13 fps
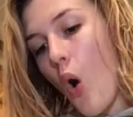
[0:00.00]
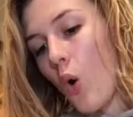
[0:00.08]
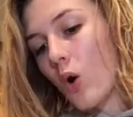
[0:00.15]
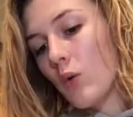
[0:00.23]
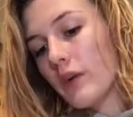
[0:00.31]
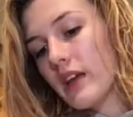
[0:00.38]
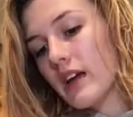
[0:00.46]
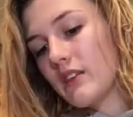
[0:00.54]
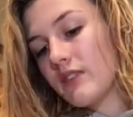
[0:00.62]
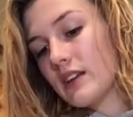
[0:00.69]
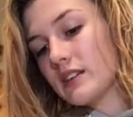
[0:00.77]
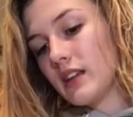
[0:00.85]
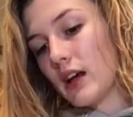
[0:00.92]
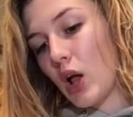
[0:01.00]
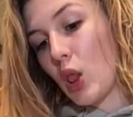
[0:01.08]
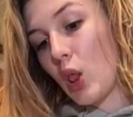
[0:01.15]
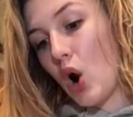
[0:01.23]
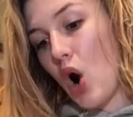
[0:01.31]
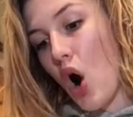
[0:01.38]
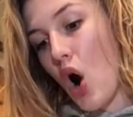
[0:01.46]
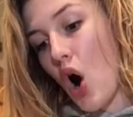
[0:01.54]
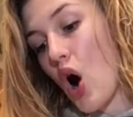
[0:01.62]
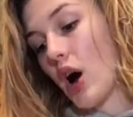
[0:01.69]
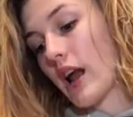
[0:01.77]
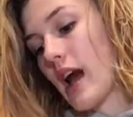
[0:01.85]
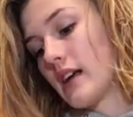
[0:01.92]
Or were they invented, like, a
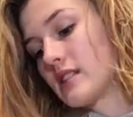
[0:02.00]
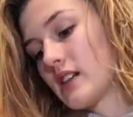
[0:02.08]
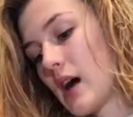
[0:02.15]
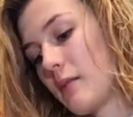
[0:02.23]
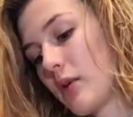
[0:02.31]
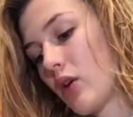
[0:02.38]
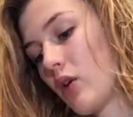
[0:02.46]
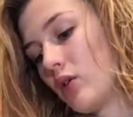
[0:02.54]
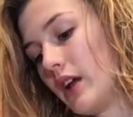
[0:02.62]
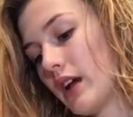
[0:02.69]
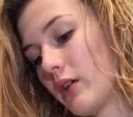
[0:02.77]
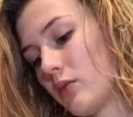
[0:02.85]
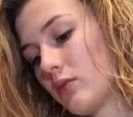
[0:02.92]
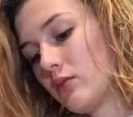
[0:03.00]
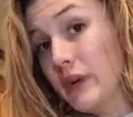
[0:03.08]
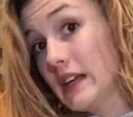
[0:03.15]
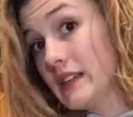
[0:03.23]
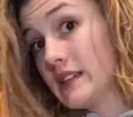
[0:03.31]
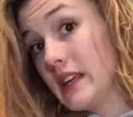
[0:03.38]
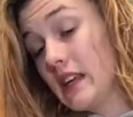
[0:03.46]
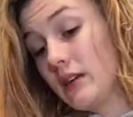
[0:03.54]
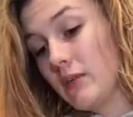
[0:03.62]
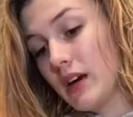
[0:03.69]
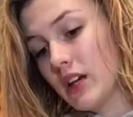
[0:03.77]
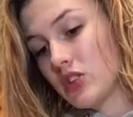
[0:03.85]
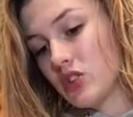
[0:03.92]
long ass time ago, like, BC,
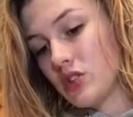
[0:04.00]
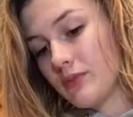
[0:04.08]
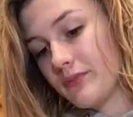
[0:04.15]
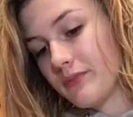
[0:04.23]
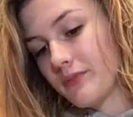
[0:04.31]
bitch?